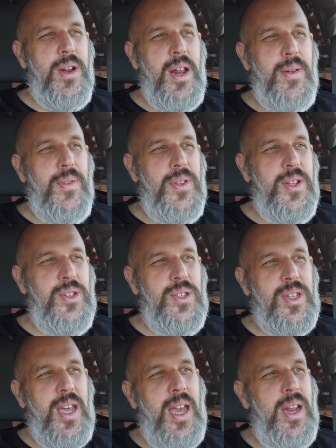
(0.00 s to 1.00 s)
And this
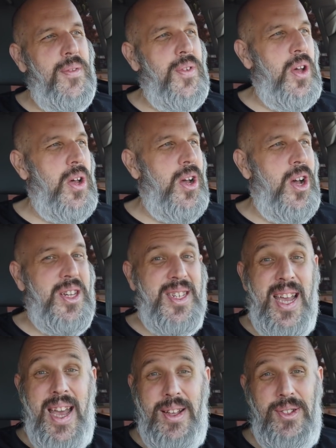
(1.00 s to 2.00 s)
is kind of a
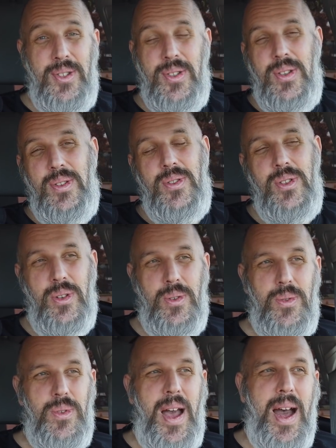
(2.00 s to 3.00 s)
test, too.